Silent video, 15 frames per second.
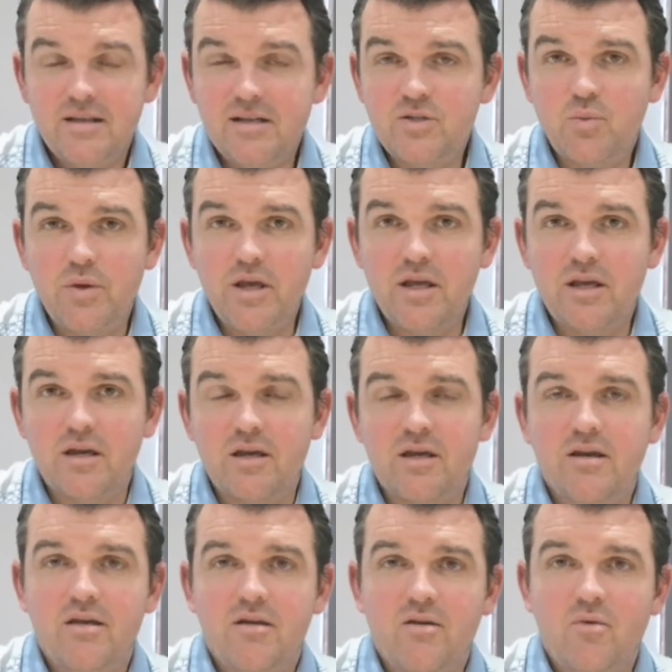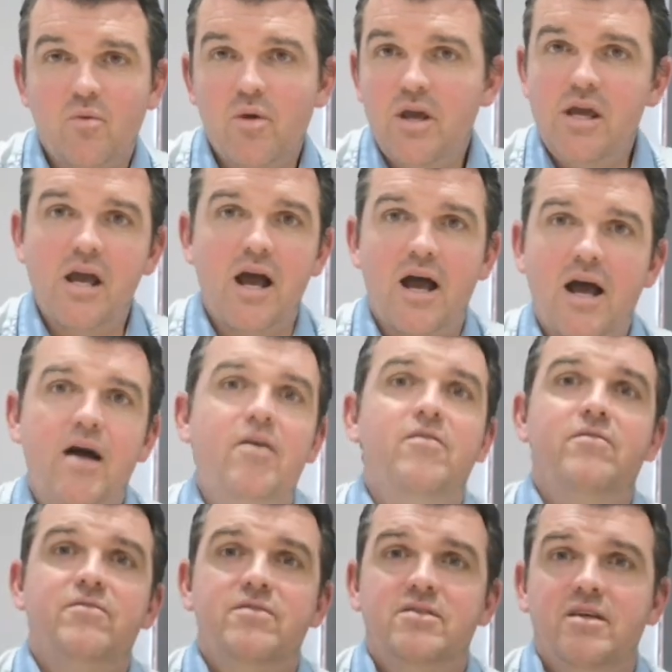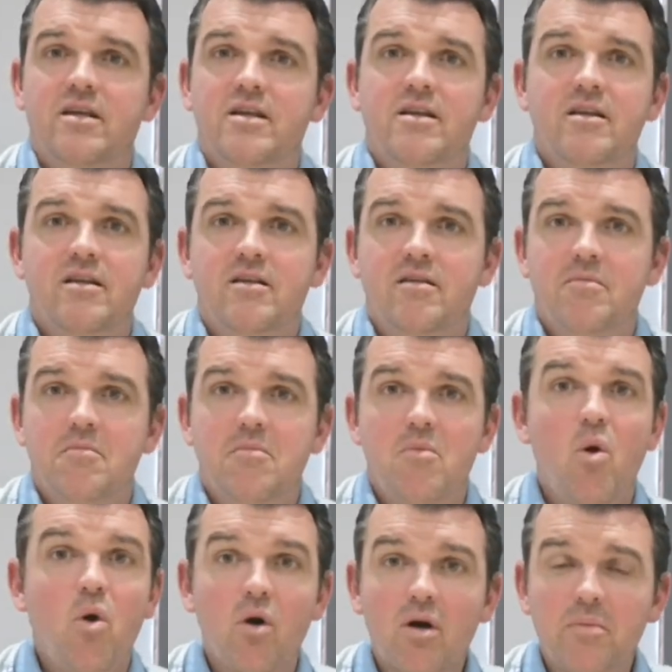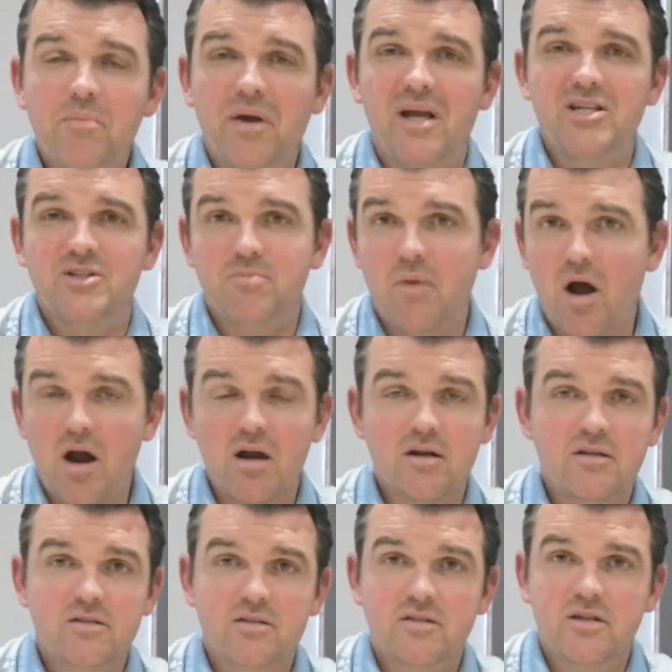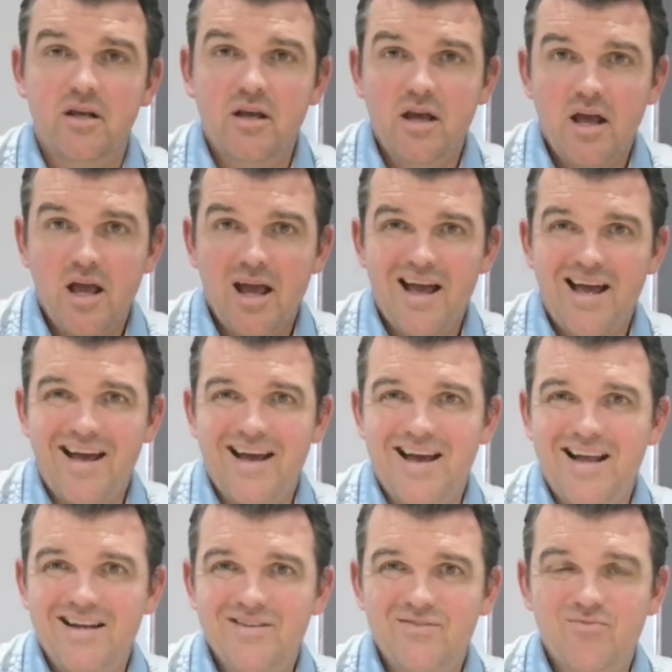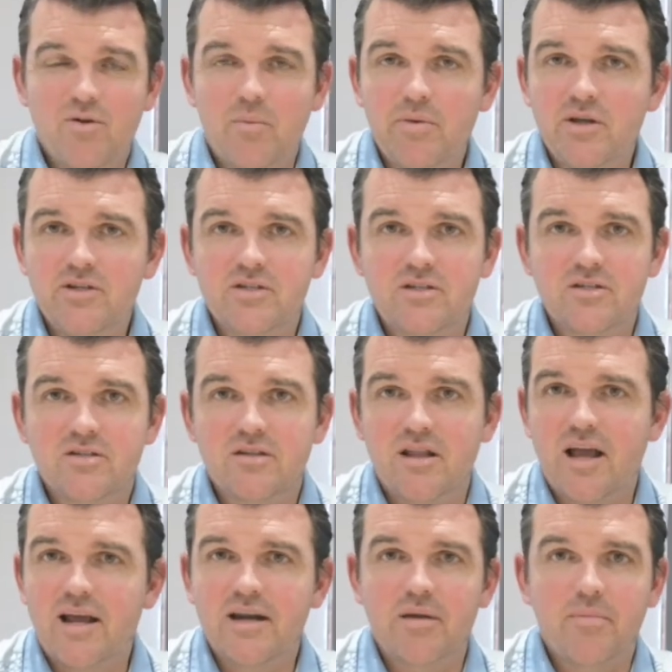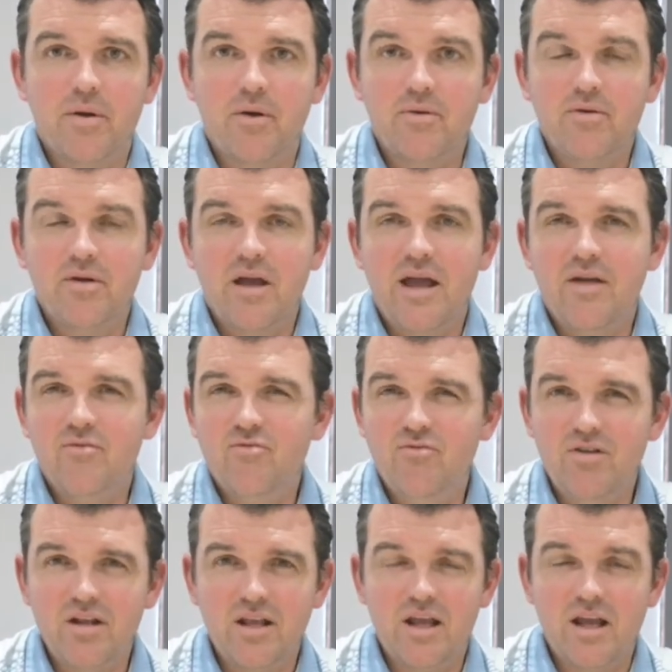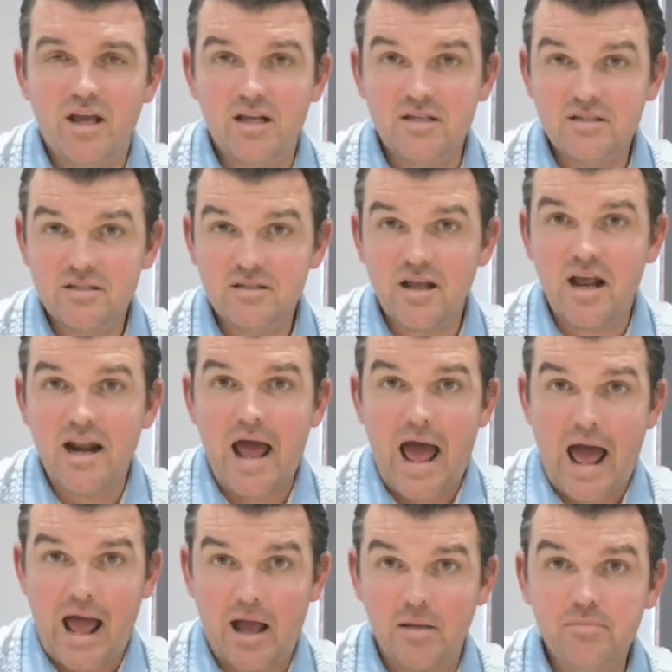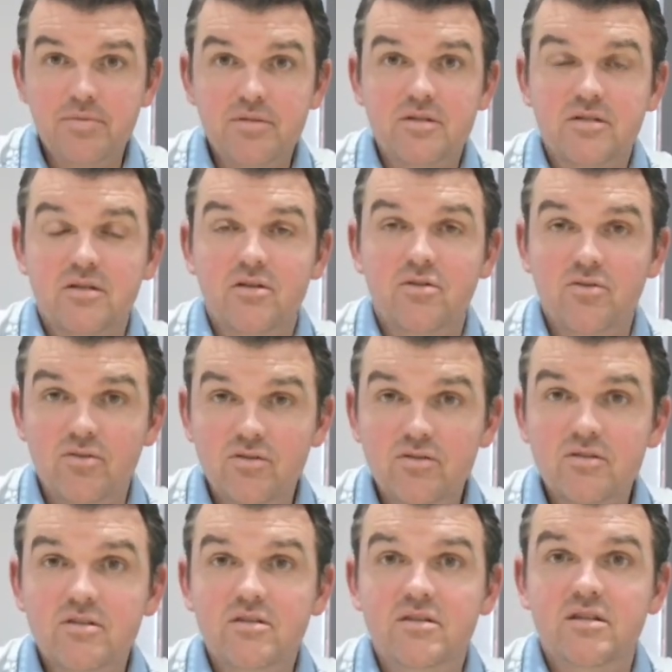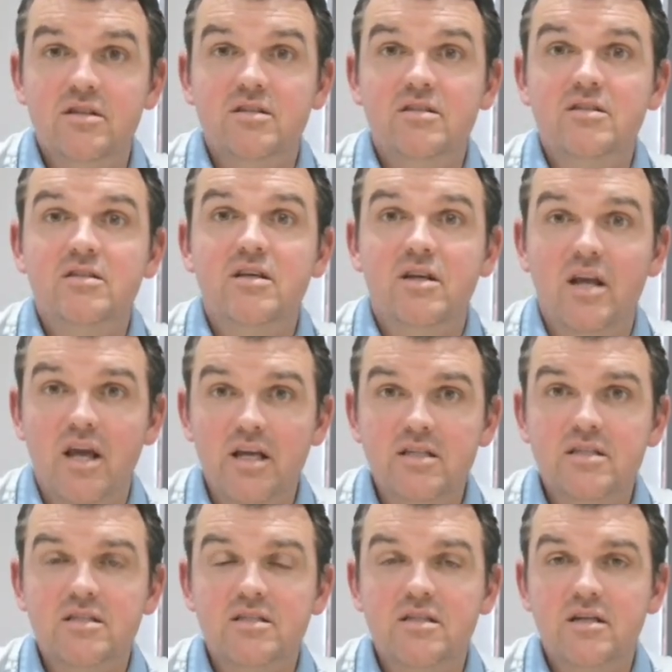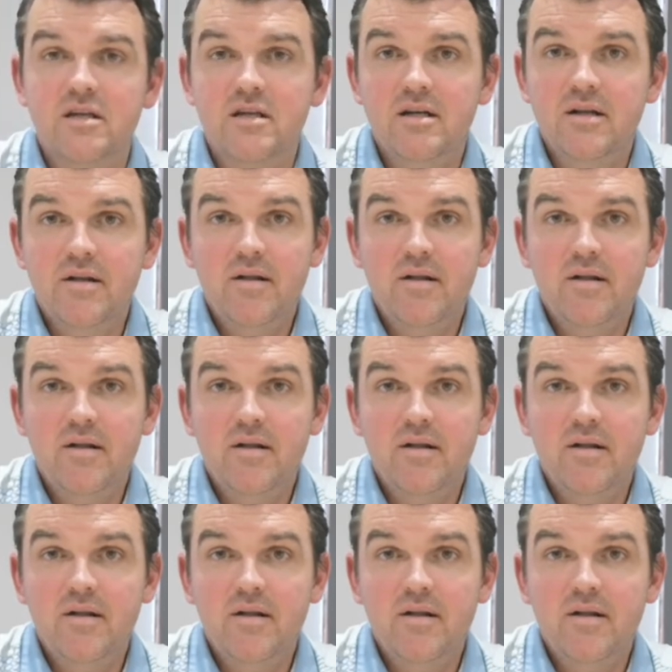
This week, we have seen more pitch marks and rubbish lying about. It really is an absolute disgrace.